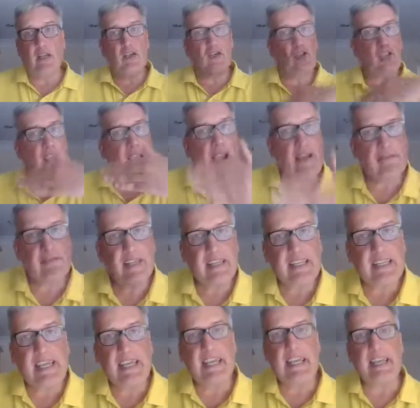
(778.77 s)
So you have to
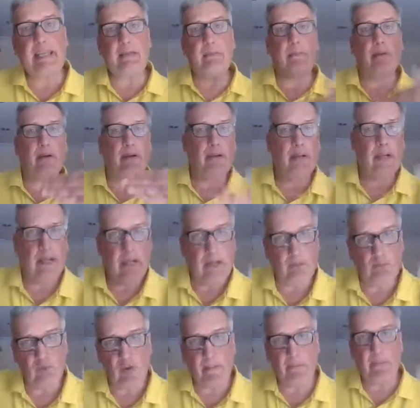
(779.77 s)
keep
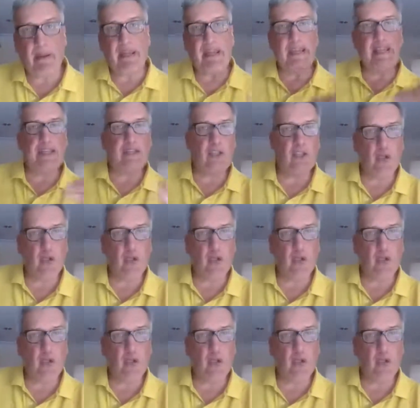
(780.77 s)
and repeat